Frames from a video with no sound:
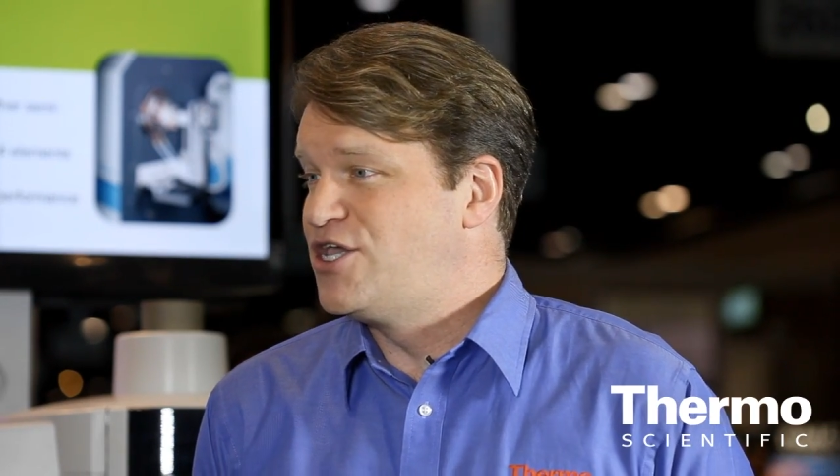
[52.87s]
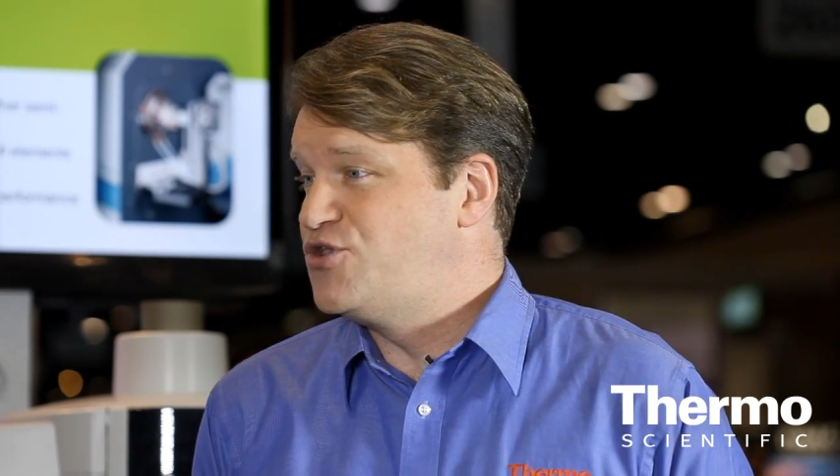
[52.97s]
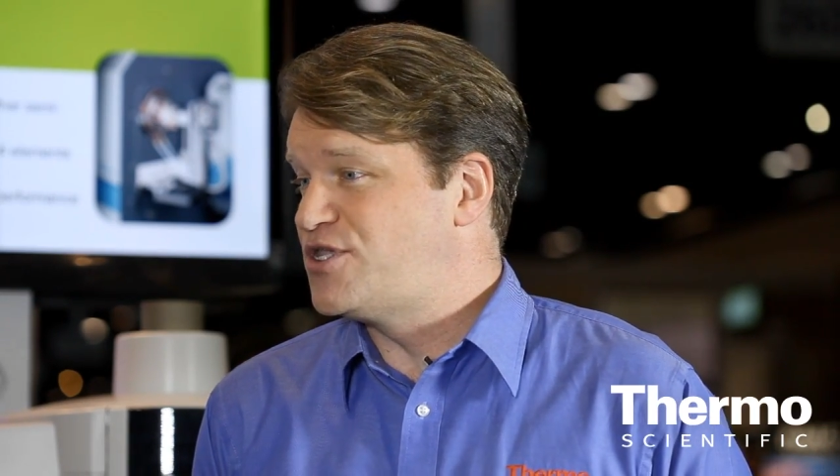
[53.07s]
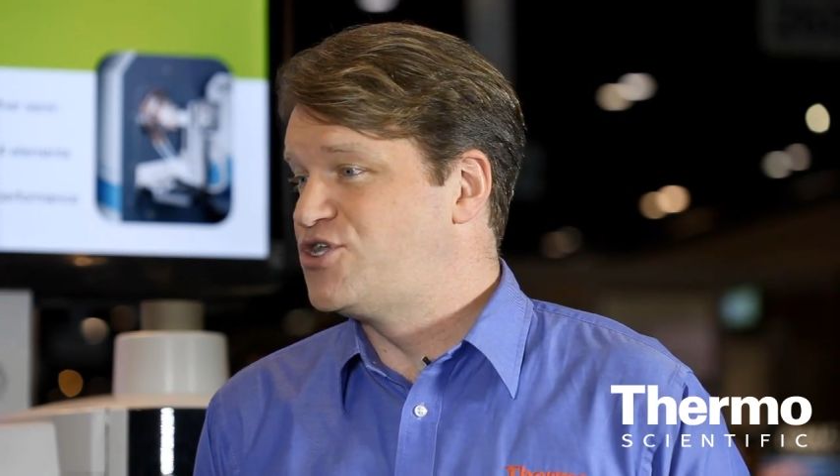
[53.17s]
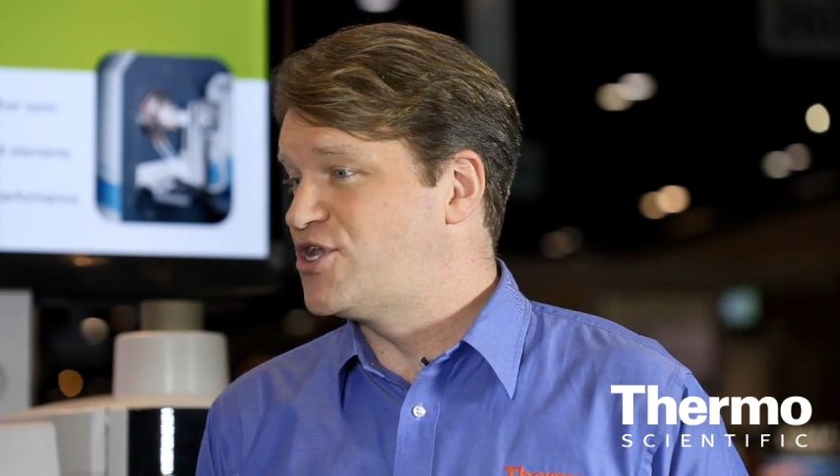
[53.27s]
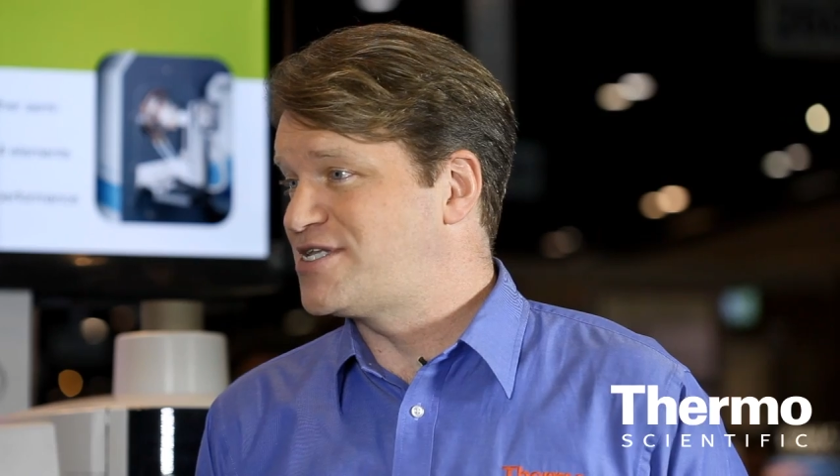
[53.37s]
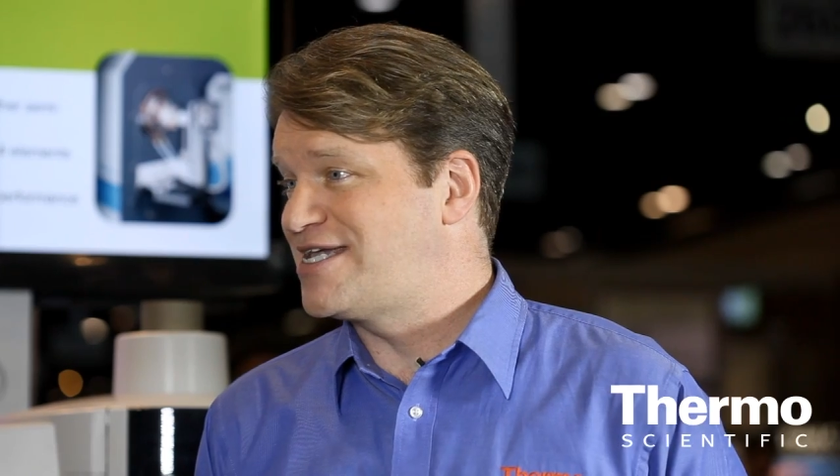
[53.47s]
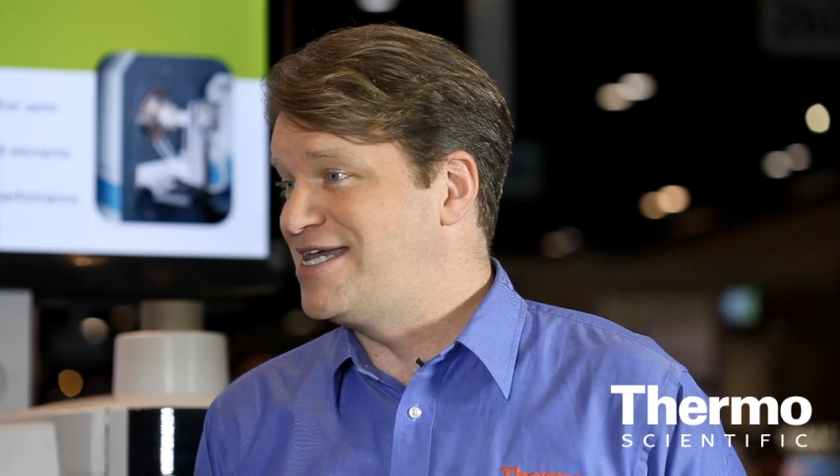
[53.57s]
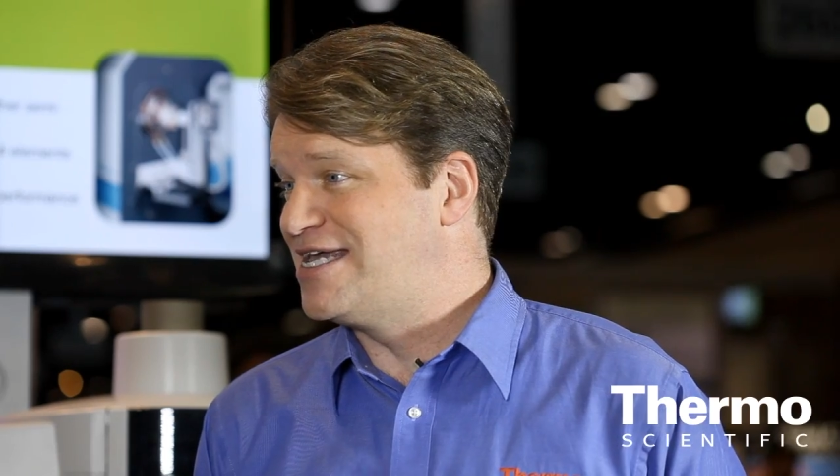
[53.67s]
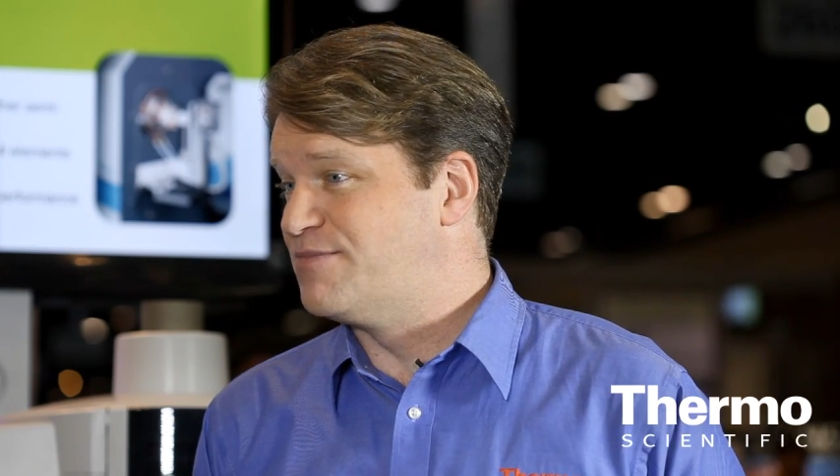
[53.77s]
using just
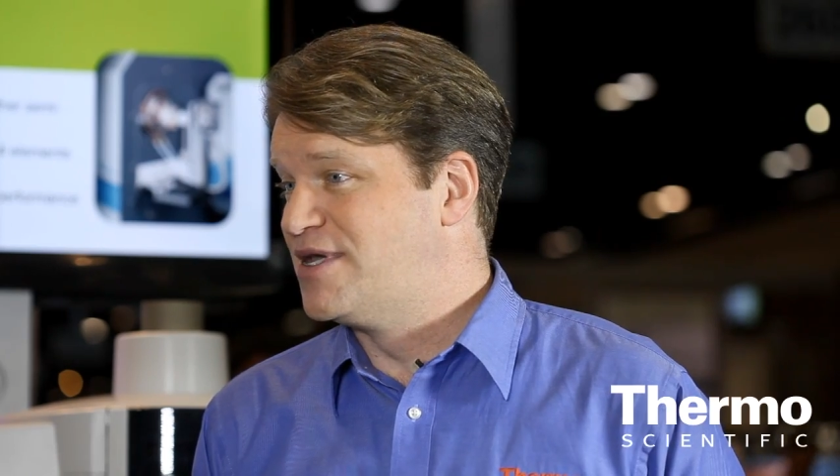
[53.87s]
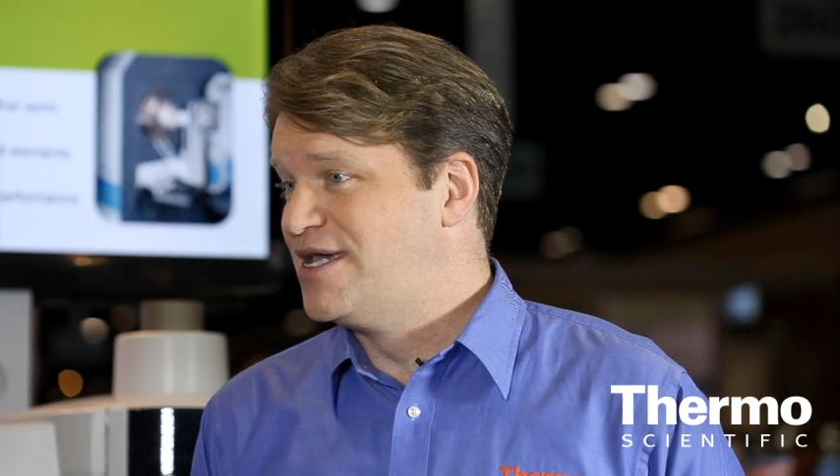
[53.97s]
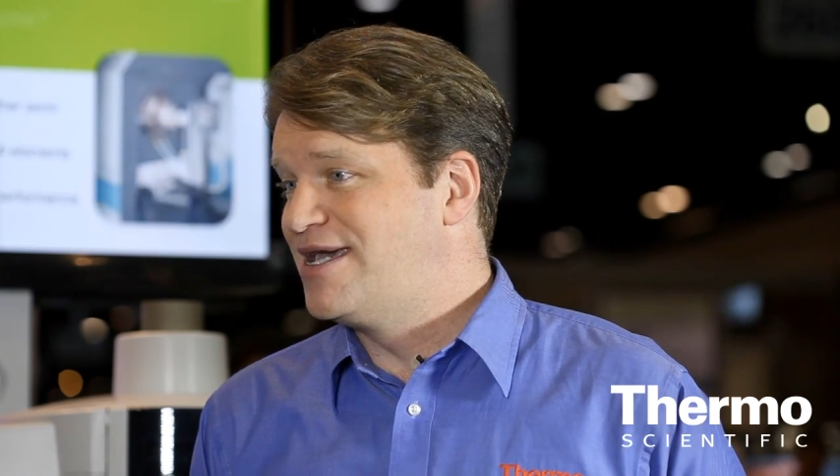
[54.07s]
helium.